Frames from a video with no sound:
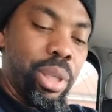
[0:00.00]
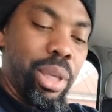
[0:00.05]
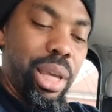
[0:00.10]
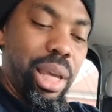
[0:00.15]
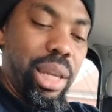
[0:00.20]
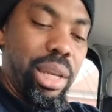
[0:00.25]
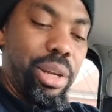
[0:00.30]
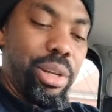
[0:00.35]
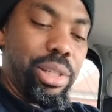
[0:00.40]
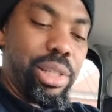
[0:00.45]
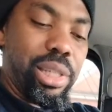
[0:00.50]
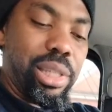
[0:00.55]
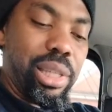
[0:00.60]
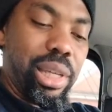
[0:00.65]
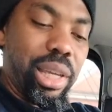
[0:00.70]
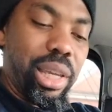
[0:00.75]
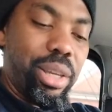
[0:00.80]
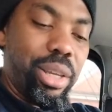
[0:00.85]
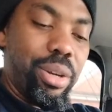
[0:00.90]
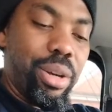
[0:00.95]
and they're just
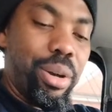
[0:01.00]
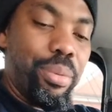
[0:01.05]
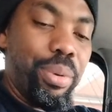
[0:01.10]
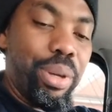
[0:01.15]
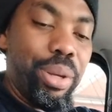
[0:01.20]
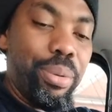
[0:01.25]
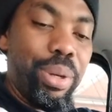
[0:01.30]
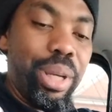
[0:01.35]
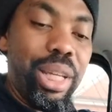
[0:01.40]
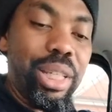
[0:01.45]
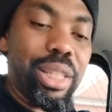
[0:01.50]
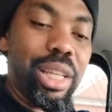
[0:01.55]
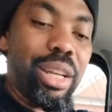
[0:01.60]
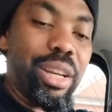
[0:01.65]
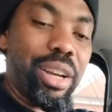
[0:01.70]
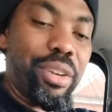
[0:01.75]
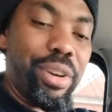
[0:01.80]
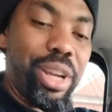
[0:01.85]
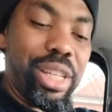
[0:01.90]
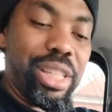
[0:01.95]
like, you know, he's
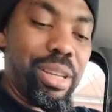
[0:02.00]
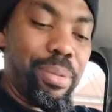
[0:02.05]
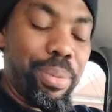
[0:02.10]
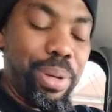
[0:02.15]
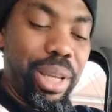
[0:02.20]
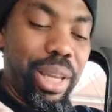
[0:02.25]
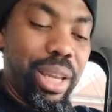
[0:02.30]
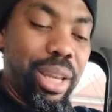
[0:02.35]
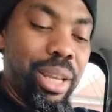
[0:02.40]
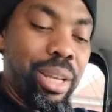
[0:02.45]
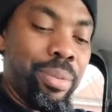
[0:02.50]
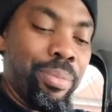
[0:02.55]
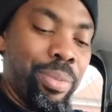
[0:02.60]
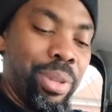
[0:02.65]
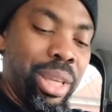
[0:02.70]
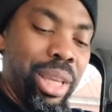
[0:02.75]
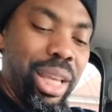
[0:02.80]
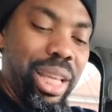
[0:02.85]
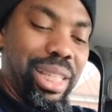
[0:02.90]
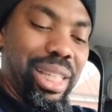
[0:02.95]
gonna raise up in the end.
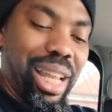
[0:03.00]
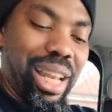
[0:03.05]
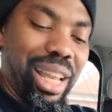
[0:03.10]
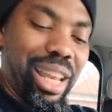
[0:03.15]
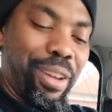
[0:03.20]
He's kind of